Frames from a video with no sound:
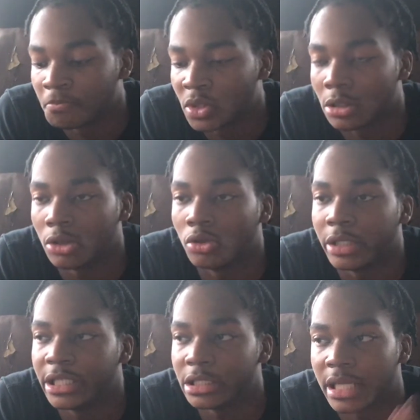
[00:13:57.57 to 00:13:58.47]
So
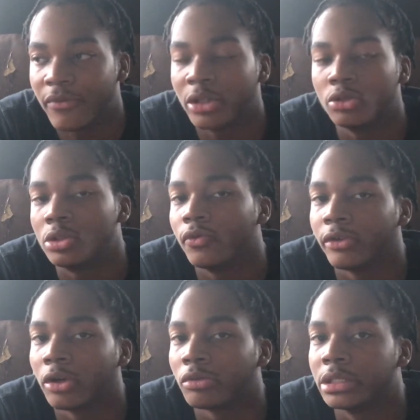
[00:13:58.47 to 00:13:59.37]
they just have a YouTube
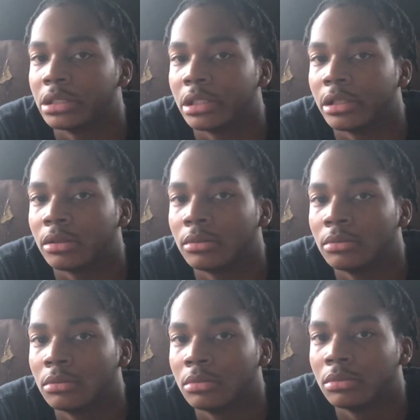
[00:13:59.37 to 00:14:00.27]
for no reason,
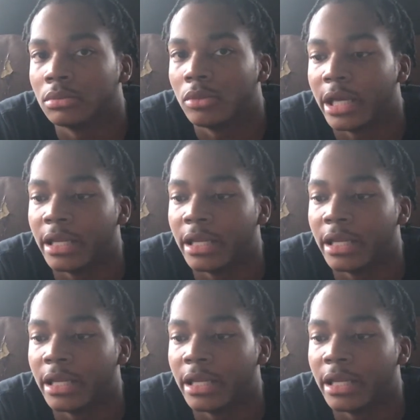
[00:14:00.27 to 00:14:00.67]
then.